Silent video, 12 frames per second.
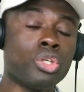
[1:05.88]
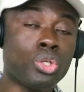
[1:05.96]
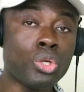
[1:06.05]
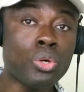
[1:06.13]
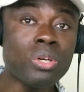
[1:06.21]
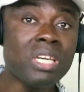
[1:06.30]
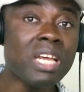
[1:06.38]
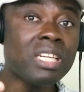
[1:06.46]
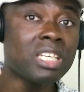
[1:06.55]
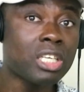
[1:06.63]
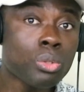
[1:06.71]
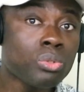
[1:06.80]
Do you
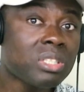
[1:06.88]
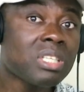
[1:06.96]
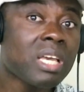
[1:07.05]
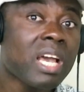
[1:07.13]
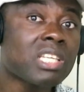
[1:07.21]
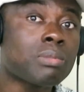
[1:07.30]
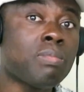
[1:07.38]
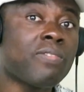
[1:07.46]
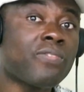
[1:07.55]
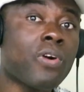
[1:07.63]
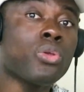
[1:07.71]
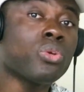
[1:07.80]
need QTS
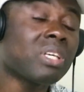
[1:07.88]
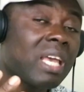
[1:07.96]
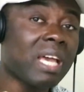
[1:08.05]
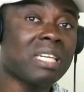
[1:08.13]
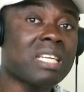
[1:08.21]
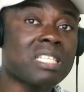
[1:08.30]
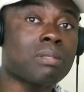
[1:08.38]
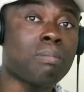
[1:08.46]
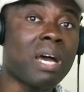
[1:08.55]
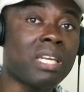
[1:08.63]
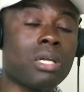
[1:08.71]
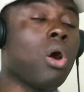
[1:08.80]
before you get this
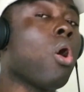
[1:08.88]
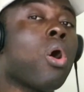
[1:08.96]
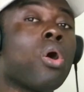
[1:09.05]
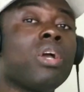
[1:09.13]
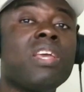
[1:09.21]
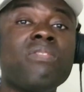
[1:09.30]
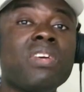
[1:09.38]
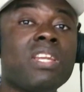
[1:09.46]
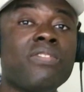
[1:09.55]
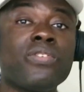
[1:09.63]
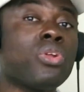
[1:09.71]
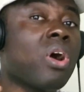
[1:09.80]
money, or even
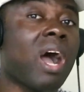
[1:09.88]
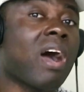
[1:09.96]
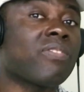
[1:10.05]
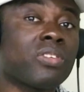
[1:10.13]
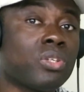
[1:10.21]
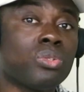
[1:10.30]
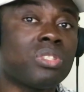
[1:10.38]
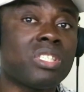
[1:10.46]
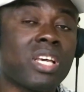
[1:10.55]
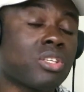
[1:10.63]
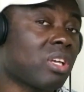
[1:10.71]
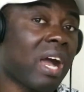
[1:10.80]
if you don't have
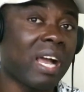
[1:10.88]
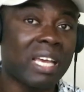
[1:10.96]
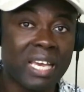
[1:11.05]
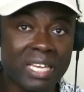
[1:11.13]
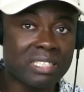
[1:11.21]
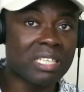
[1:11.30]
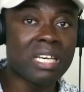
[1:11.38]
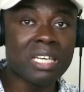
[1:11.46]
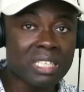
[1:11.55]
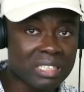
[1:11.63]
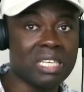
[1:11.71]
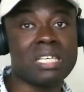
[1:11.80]
QTS, you can get
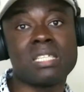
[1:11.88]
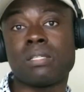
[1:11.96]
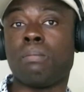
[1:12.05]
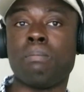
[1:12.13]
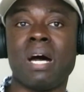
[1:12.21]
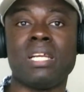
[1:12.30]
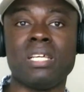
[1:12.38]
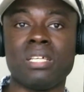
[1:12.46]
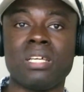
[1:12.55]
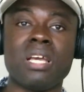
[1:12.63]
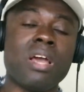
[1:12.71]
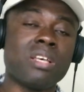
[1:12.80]
this
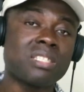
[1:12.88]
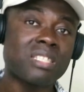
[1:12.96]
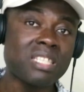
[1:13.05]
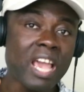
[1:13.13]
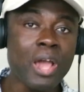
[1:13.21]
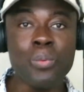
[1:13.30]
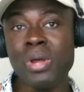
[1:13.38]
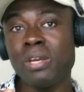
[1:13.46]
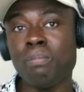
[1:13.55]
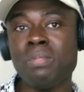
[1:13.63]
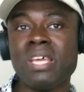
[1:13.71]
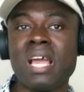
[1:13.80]
money? Stay
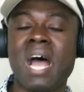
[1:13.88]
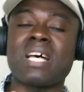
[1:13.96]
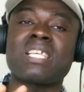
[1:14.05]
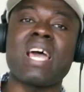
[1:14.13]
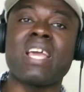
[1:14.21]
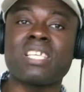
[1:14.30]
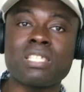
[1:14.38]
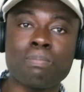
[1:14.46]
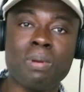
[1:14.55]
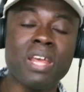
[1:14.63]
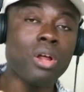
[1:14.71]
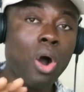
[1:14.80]
with me as I
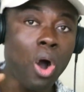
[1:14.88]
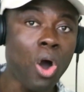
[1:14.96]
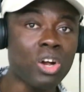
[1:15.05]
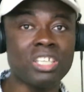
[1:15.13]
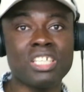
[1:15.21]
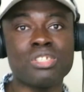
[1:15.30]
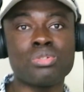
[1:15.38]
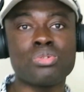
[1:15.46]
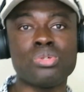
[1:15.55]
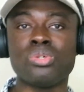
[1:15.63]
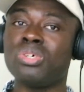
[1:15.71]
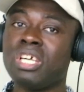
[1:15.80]
explain all this
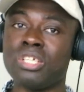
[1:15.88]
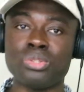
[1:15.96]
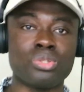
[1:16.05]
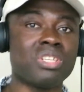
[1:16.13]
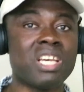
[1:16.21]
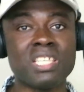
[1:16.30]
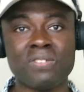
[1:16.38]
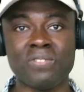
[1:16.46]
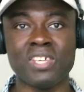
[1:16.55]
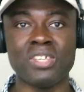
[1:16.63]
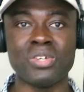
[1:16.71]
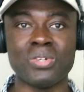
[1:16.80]
to you in today's
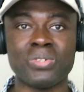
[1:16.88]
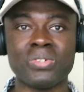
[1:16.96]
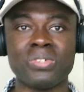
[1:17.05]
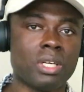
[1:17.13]
video.